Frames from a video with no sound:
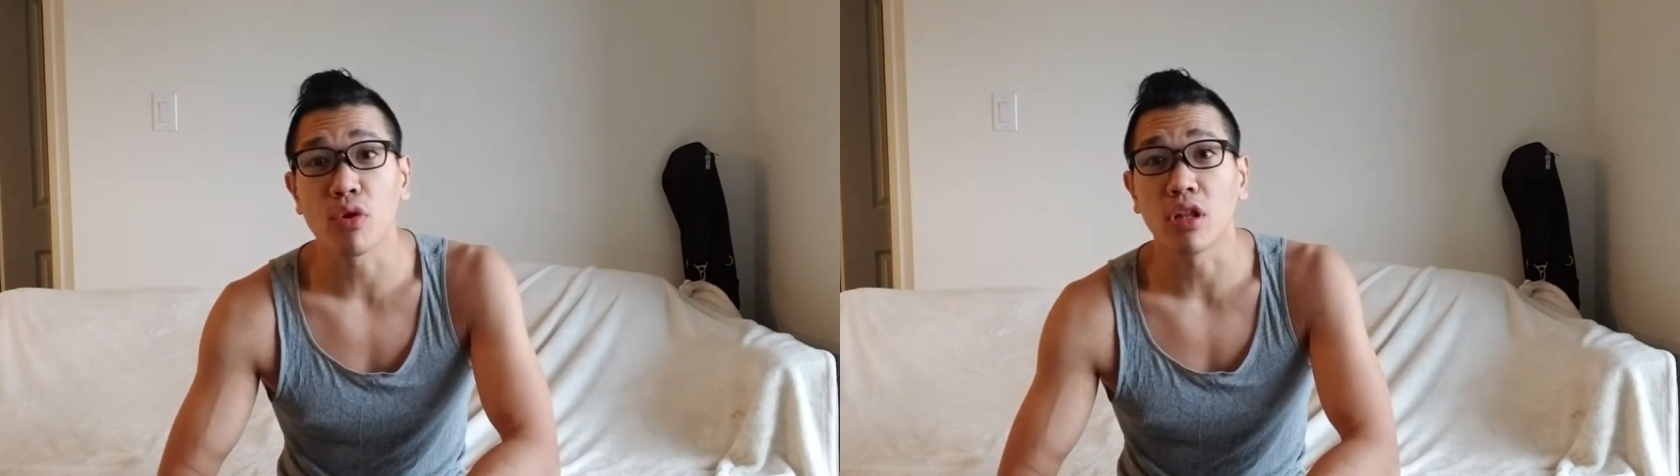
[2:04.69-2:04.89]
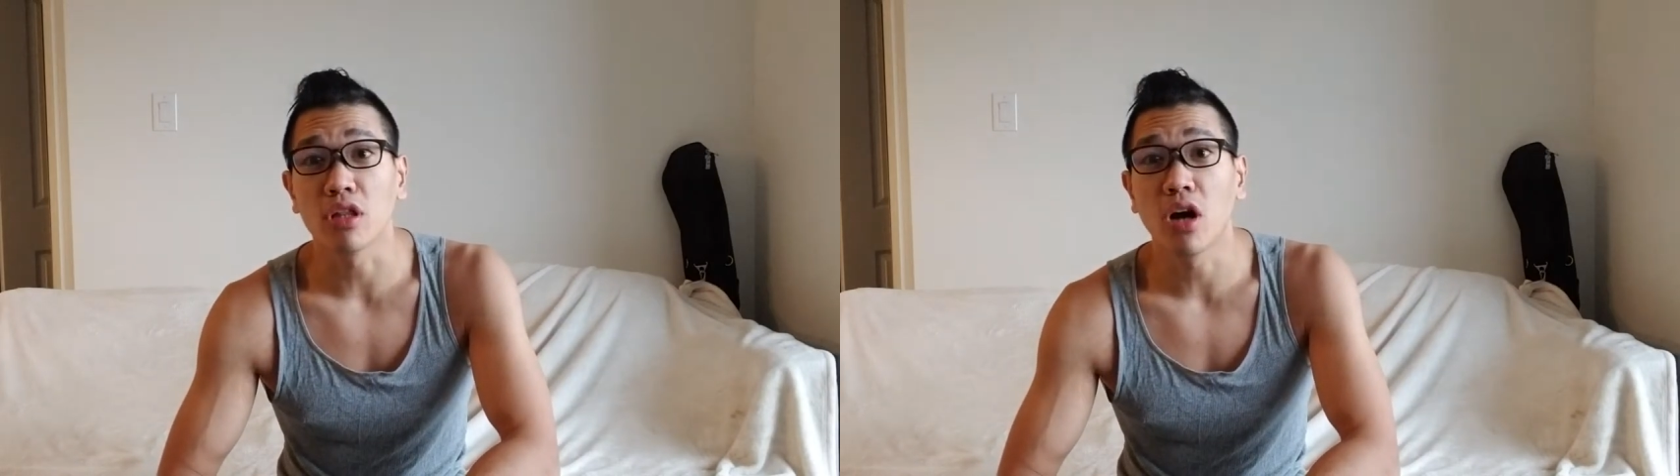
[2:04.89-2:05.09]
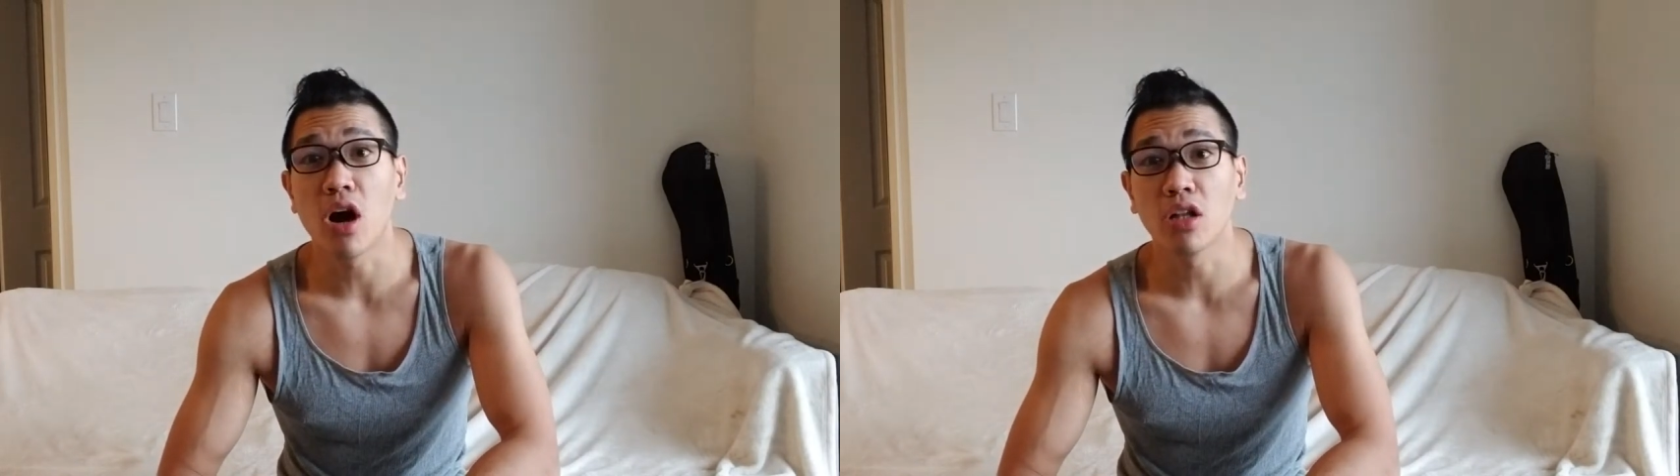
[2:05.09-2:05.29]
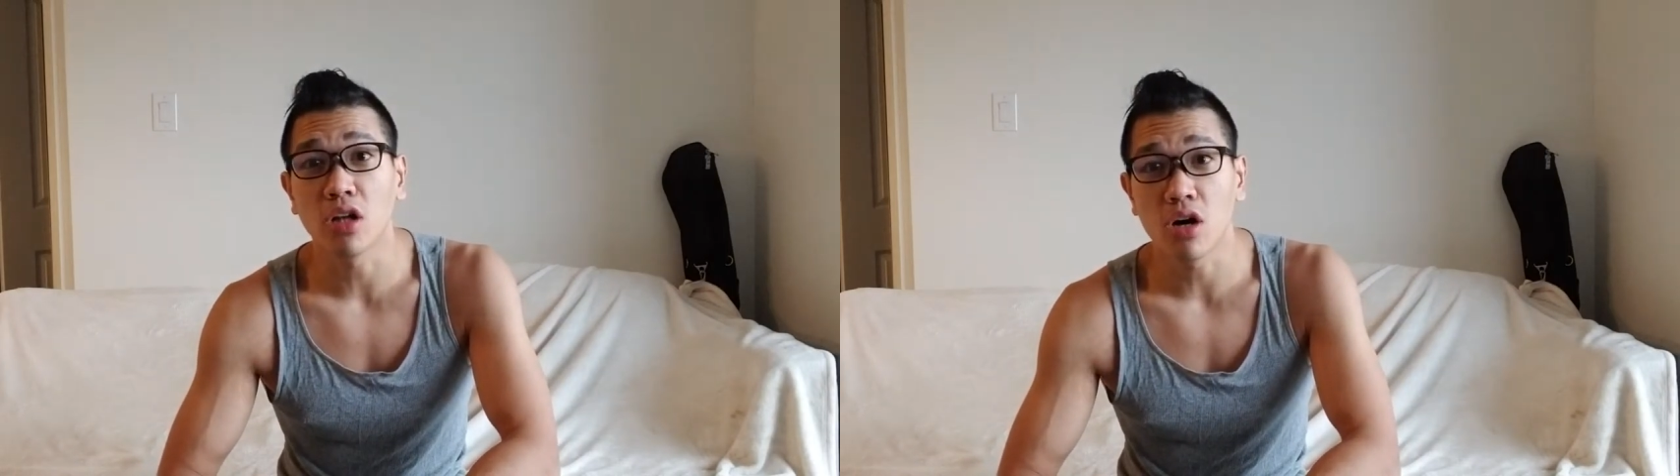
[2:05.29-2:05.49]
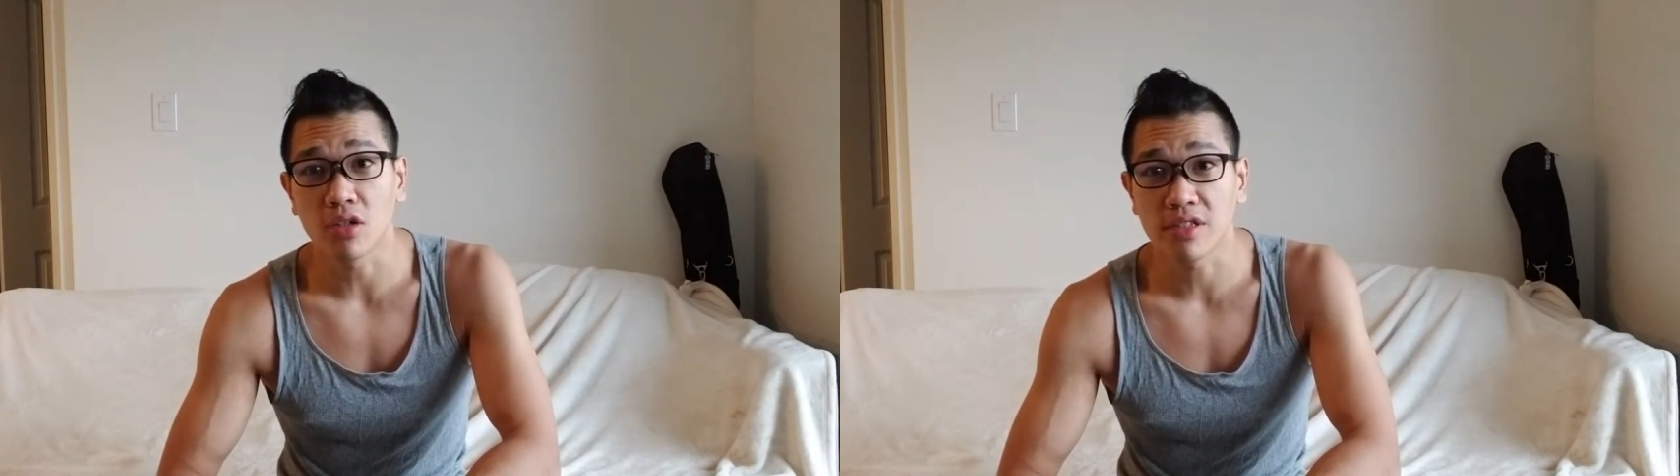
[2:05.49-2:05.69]
a long,
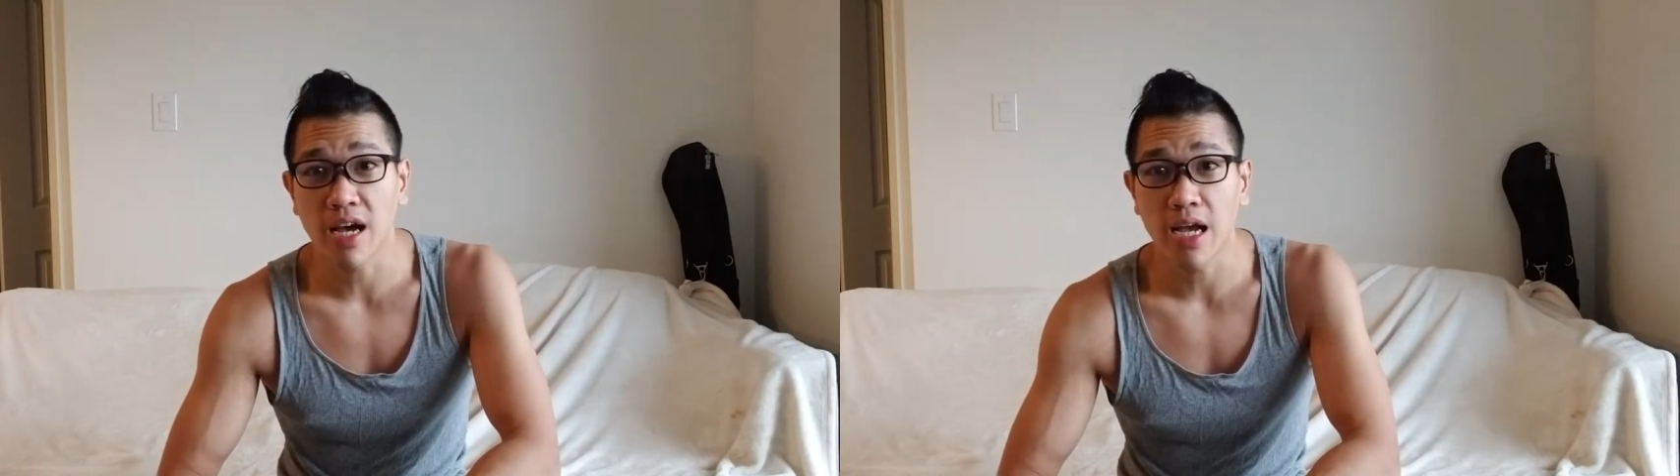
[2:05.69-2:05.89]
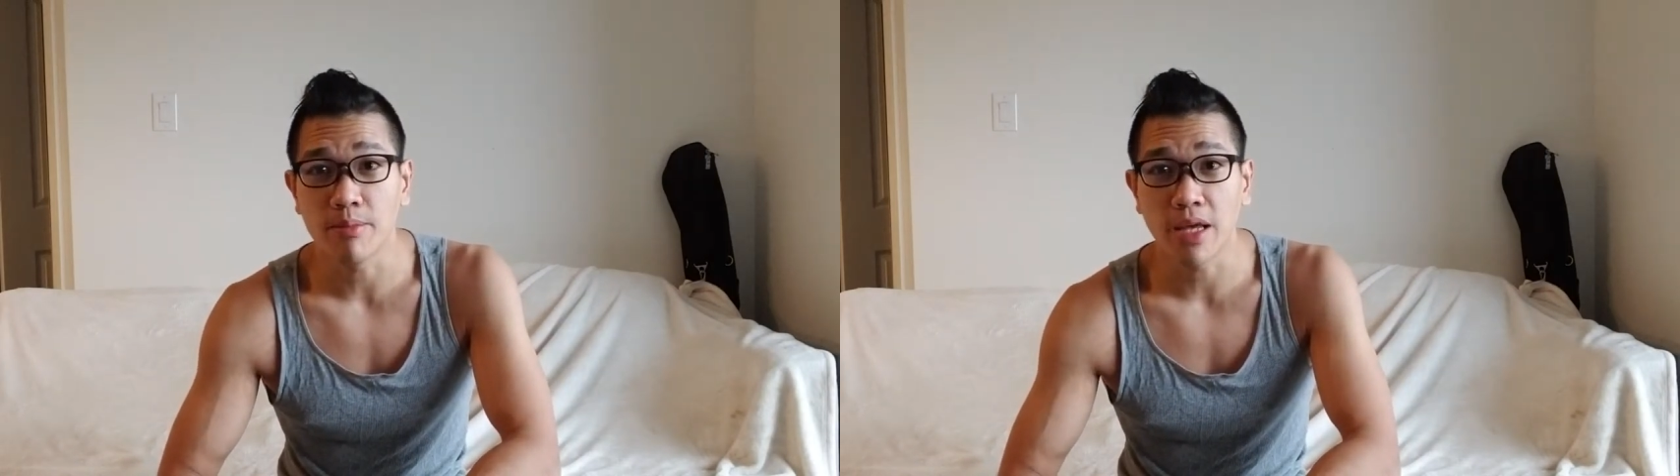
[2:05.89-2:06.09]
long time,